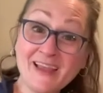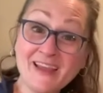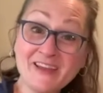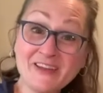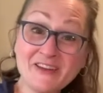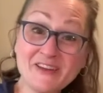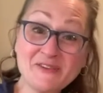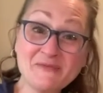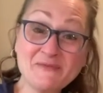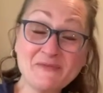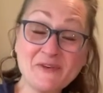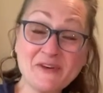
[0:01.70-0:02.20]

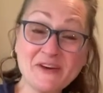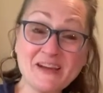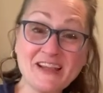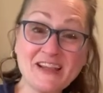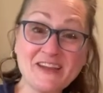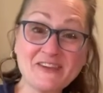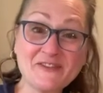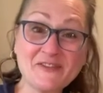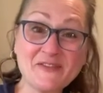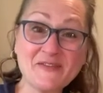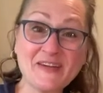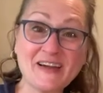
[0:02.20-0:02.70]
Good morning,
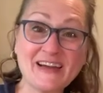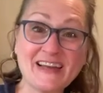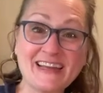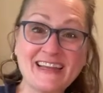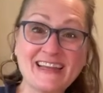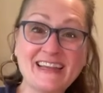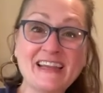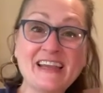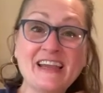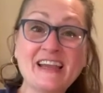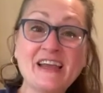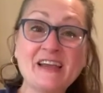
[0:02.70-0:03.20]

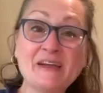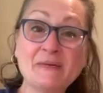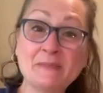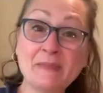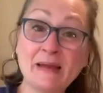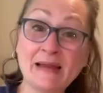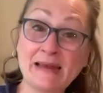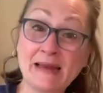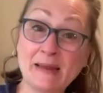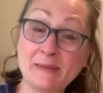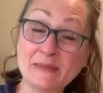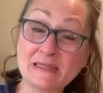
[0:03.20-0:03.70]
everybody.
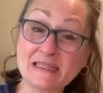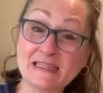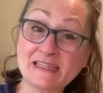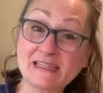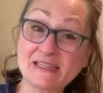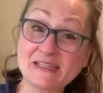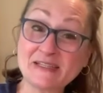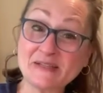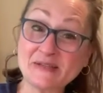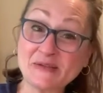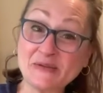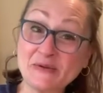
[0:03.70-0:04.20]
My name is
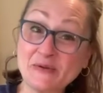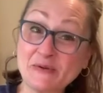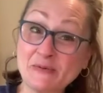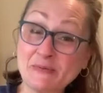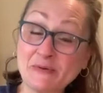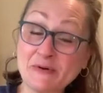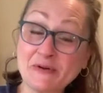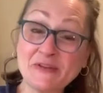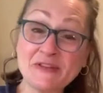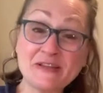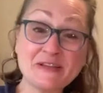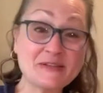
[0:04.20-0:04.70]
Ellisa
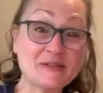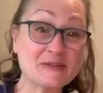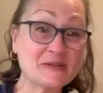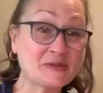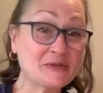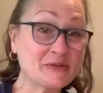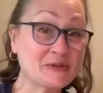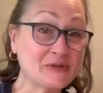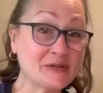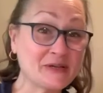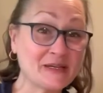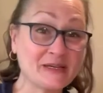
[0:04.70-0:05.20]
Cooper. This is
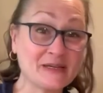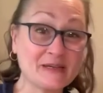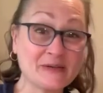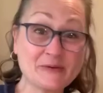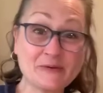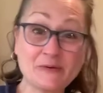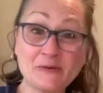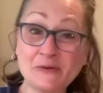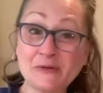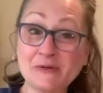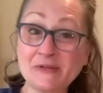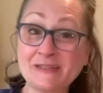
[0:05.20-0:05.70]
Cooking in
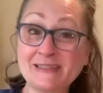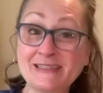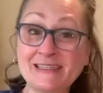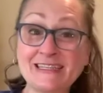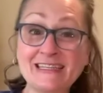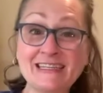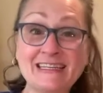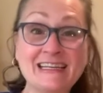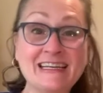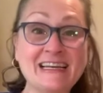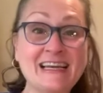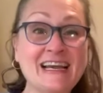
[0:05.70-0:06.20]

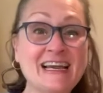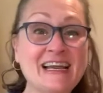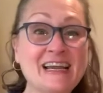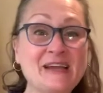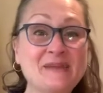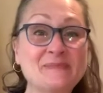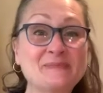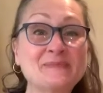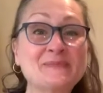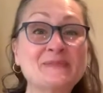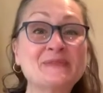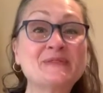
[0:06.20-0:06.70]
Quarantine, and I
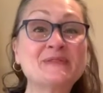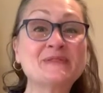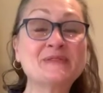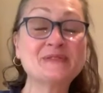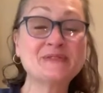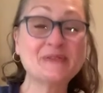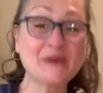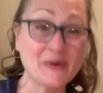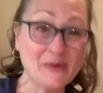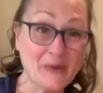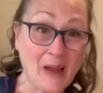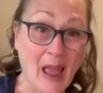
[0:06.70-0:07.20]
am
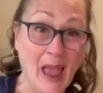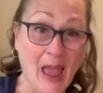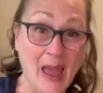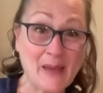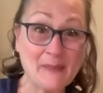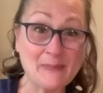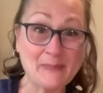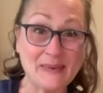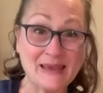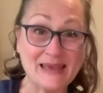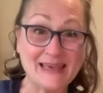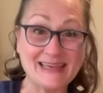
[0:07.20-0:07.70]
so
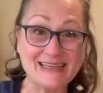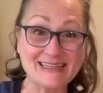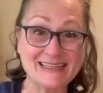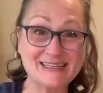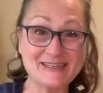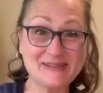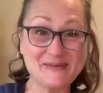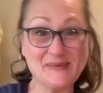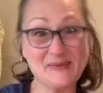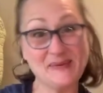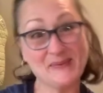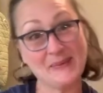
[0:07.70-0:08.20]
happy
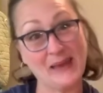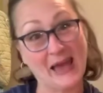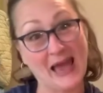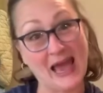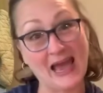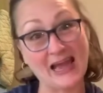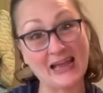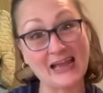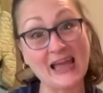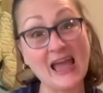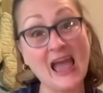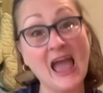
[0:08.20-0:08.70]
to be
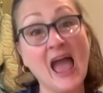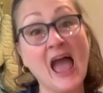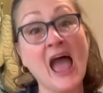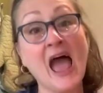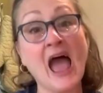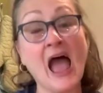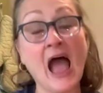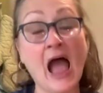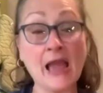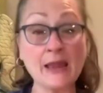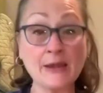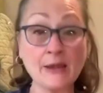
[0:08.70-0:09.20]
back.
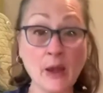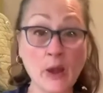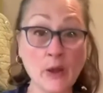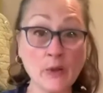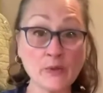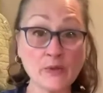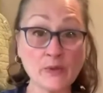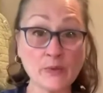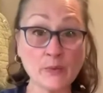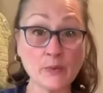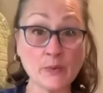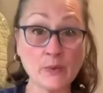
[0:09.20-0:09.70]
I know
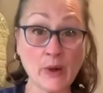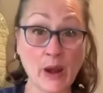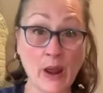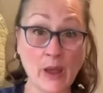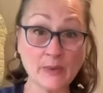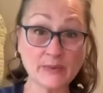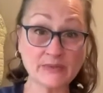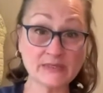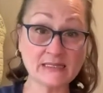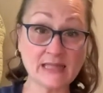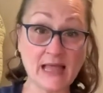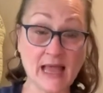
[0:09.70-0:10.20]
that when I
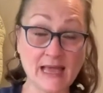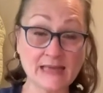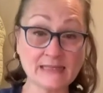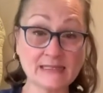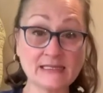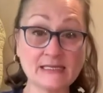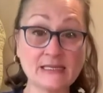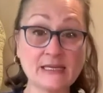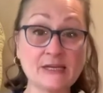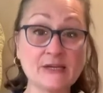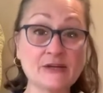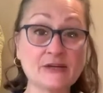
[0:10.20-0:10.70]
was
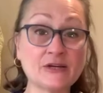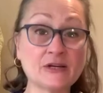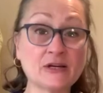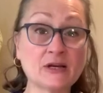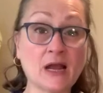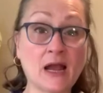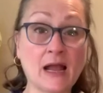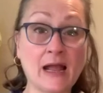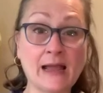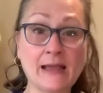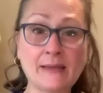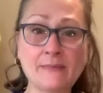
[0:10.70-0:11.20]
last here,
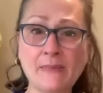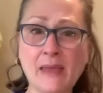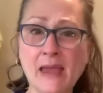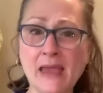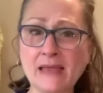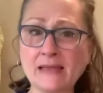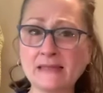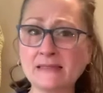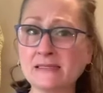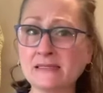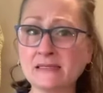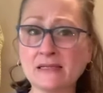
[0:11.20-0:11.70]
I
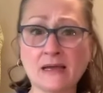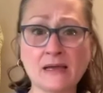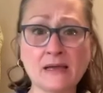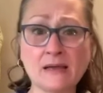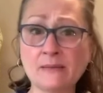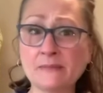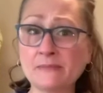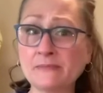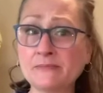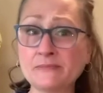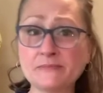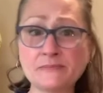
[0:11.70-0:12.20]
made
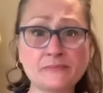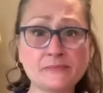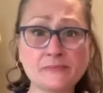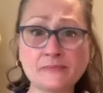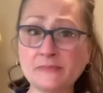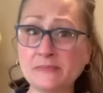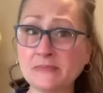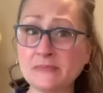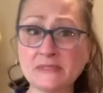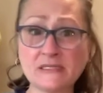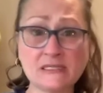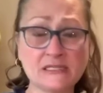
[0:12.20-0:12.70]
some
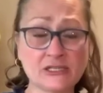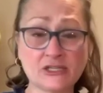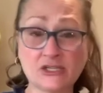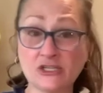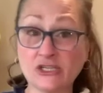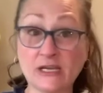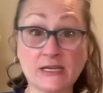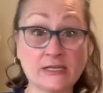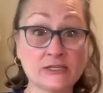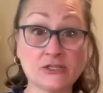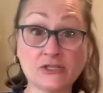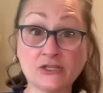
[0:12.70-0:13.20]

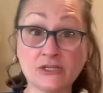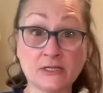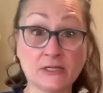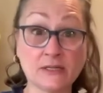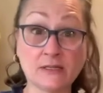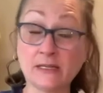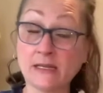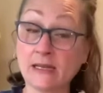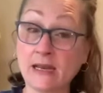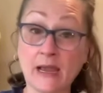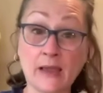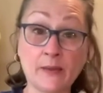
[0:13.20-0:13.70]
suggestion
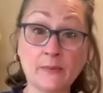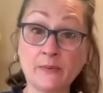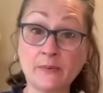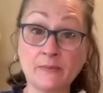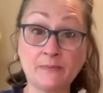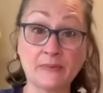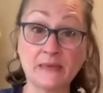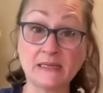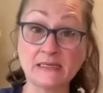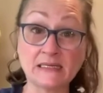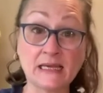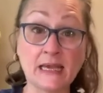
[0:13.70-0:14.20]
that I would
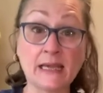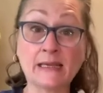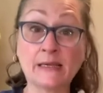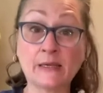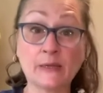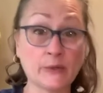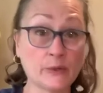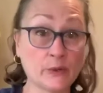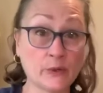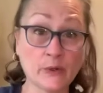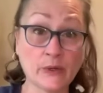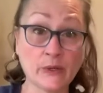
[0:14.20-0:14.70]
be
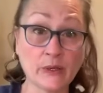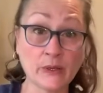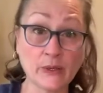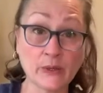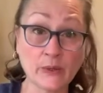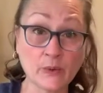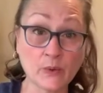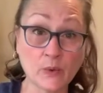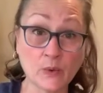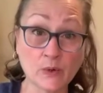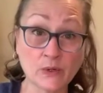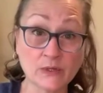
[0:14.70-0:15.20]
taking Cooking
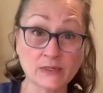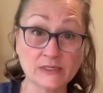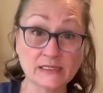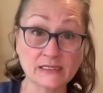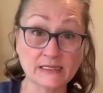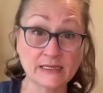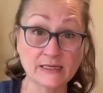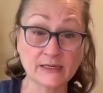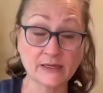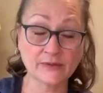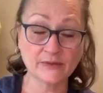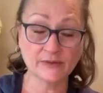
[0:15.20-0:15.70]
in
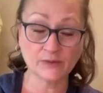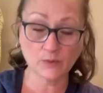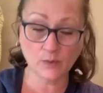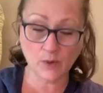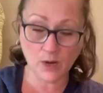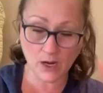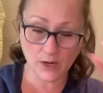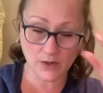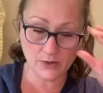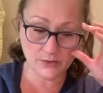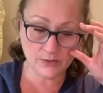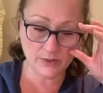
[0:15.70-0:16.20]
Quarantine on the
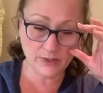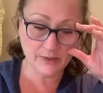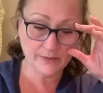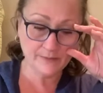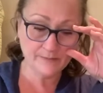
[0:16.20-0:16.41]
road.